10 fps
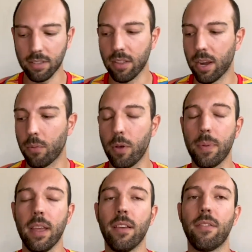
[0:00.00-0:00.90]
So there will
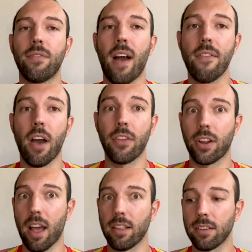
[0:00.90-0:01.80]
be five other
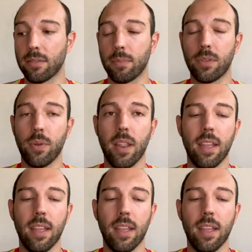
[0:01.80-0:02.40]
colors between